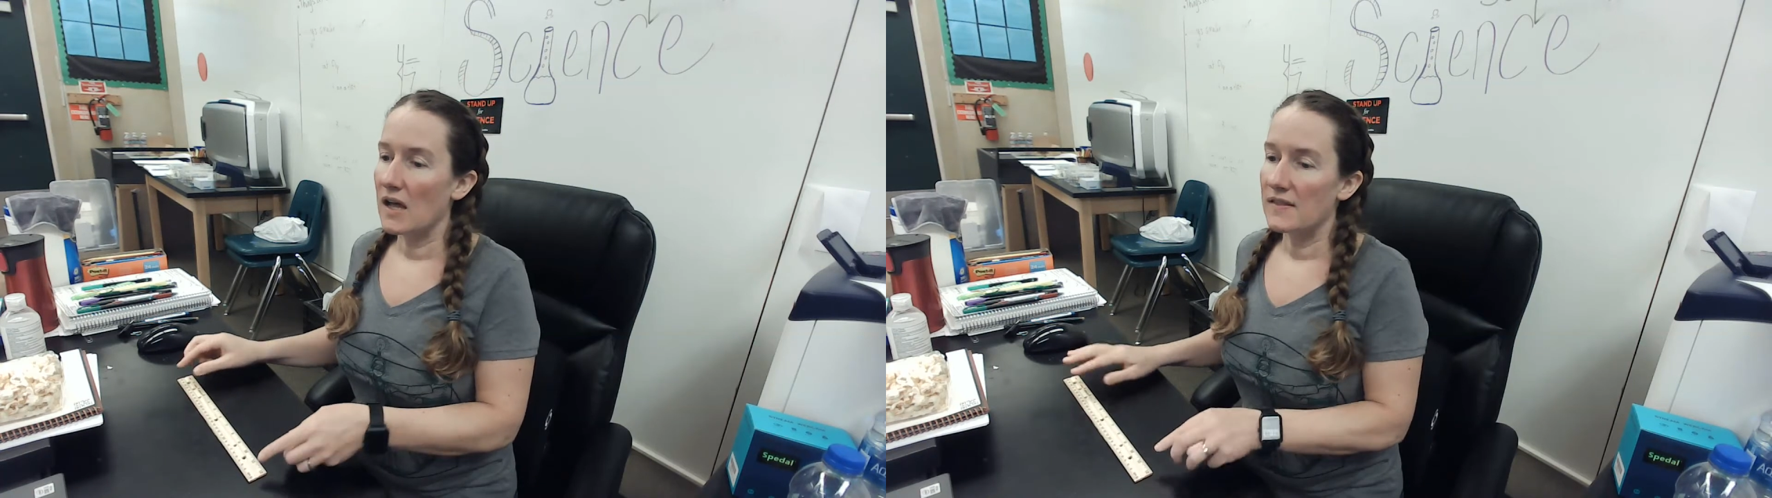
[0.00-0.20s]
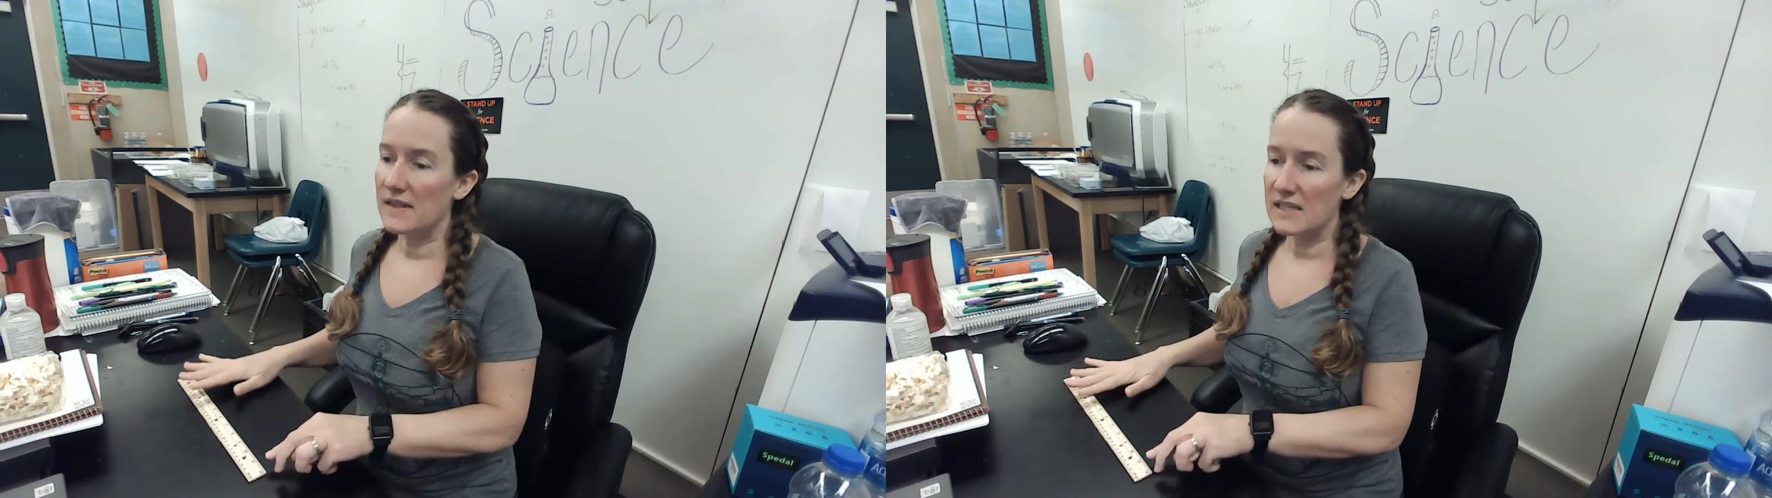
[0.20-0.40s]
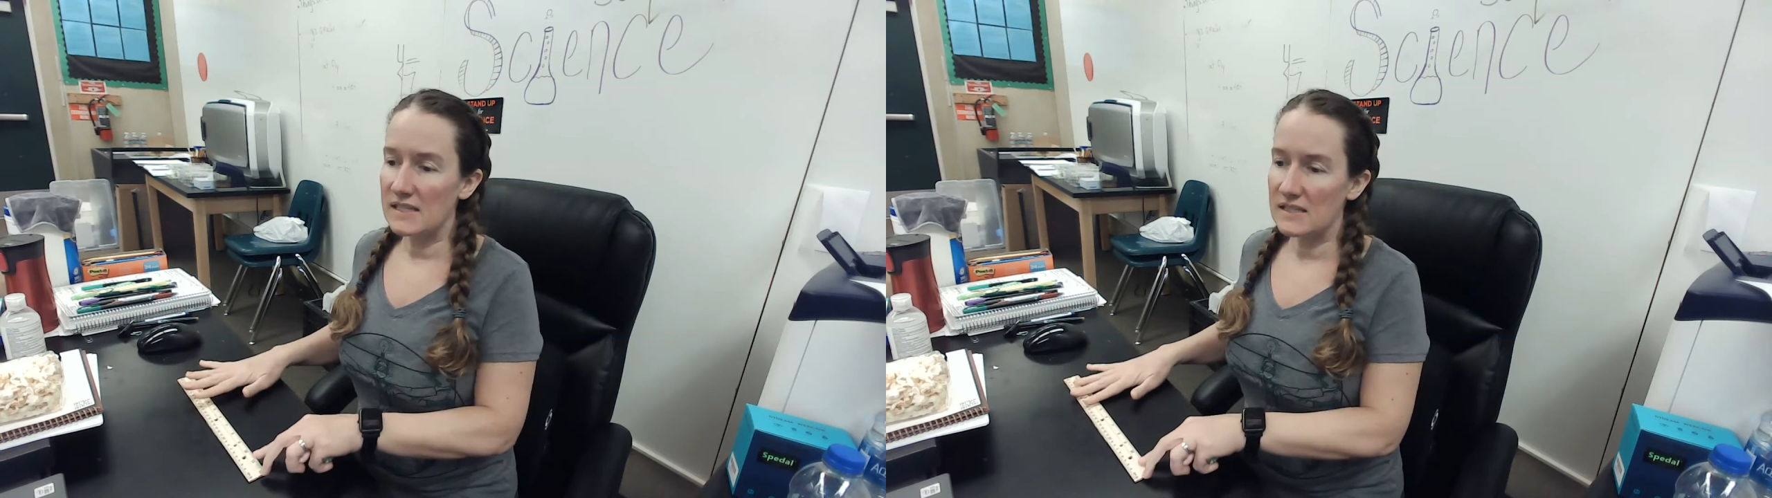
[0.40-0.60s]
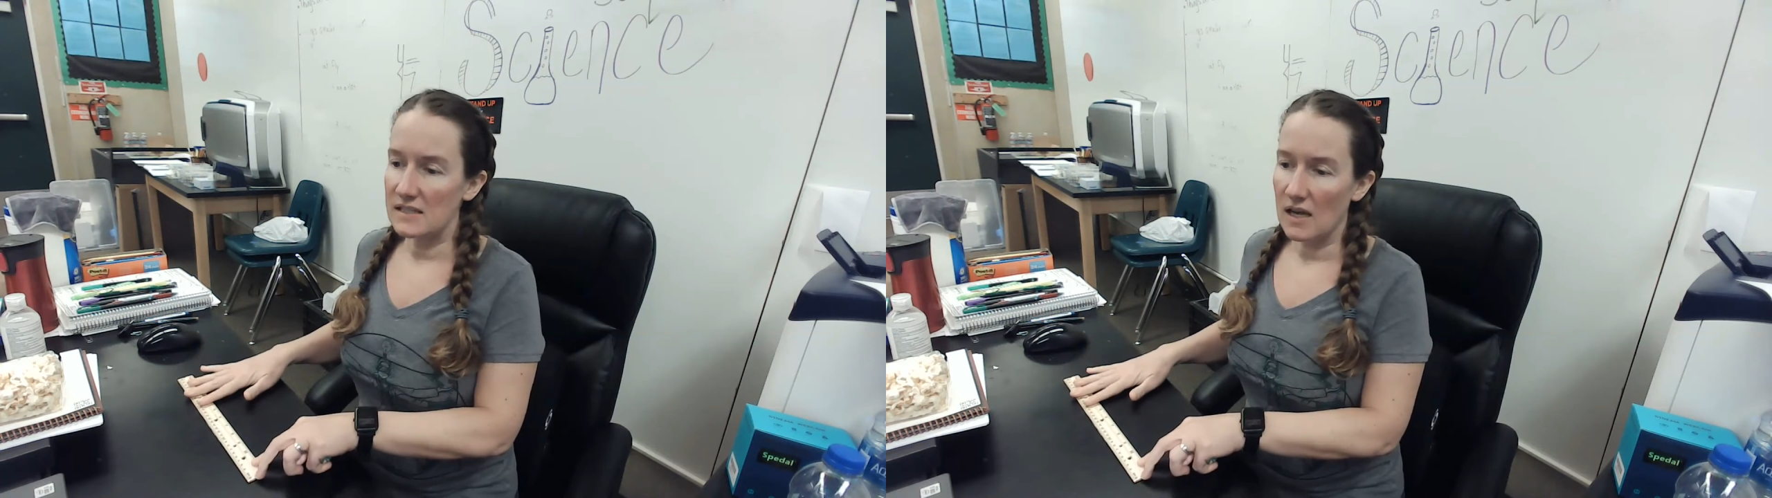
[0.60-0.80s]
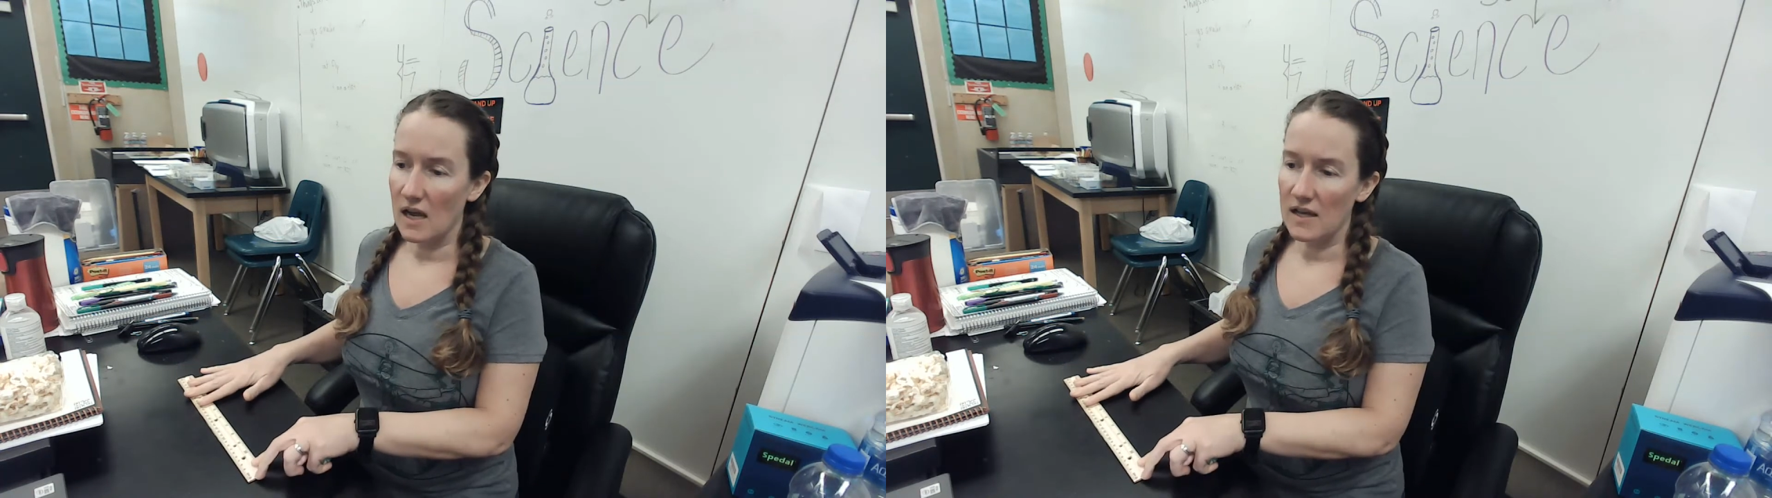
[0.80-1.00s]

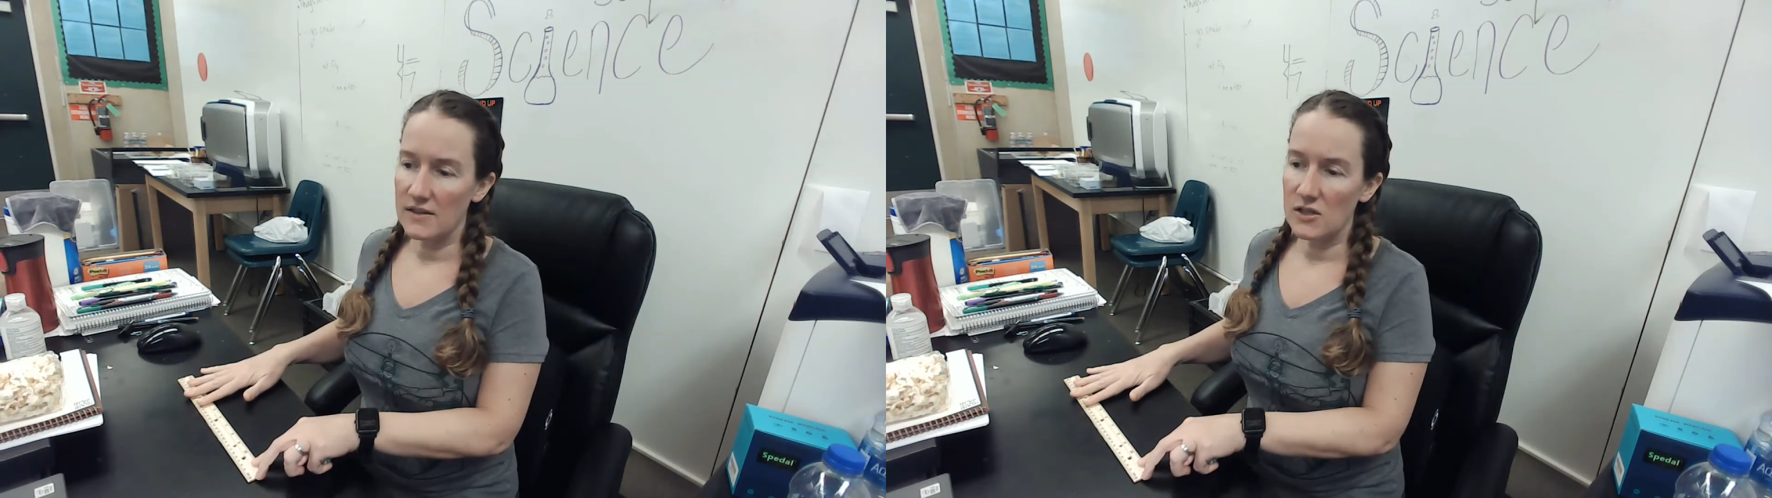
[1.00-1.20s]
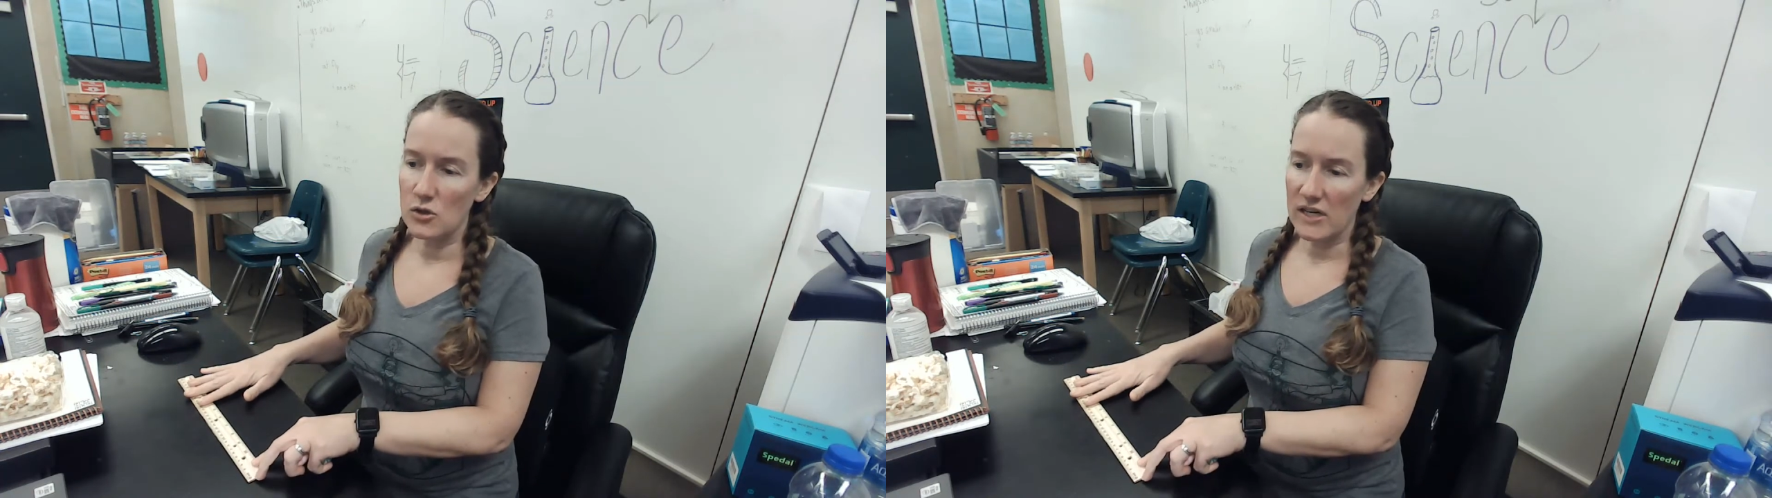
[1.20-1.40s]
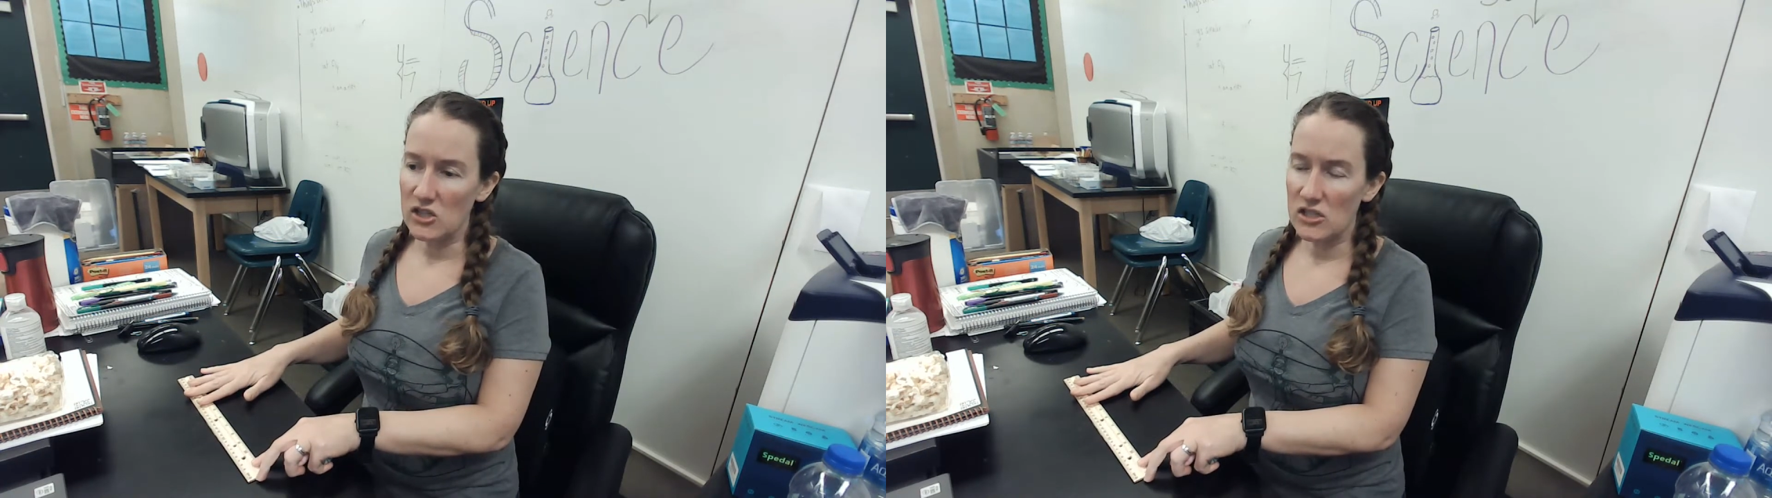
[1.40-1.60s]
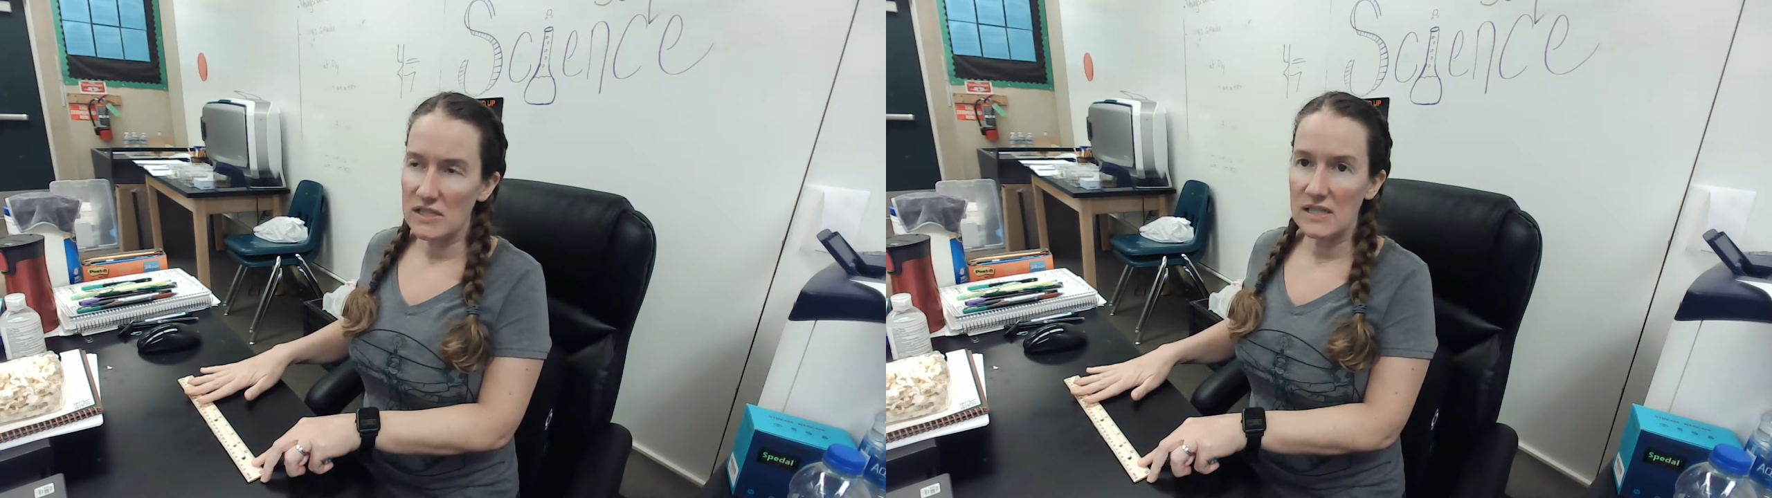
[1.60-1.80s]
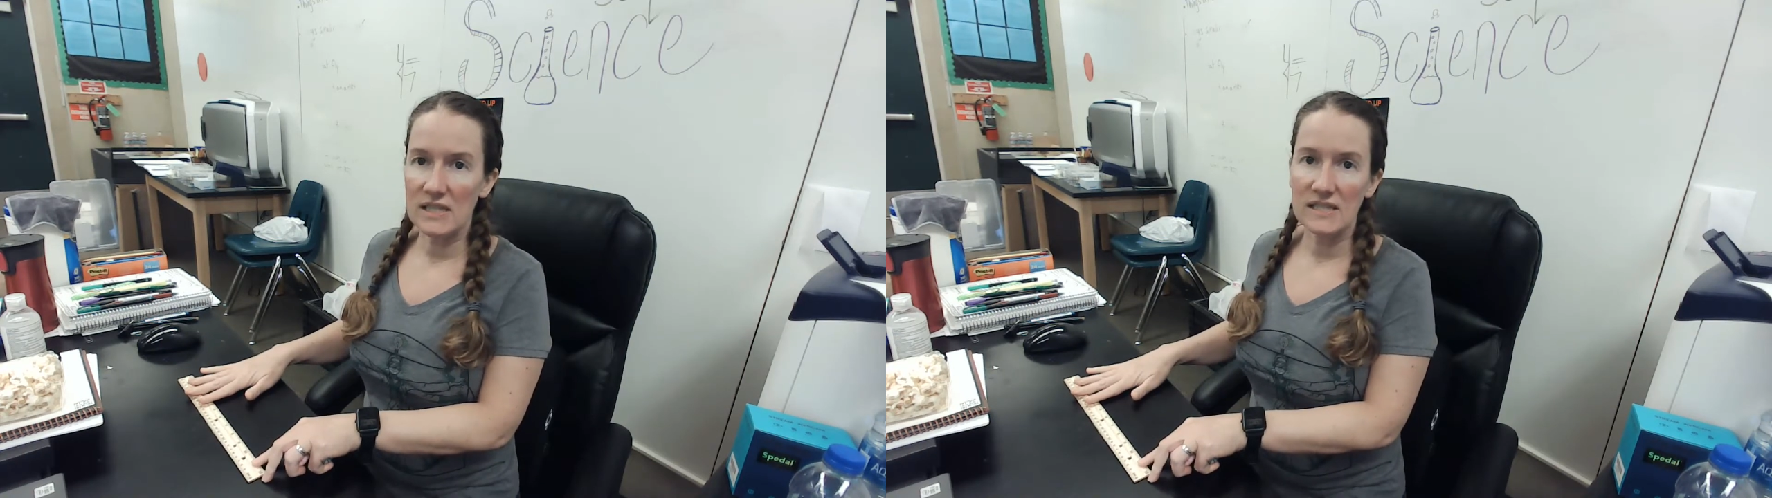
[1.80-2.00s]
The directions and the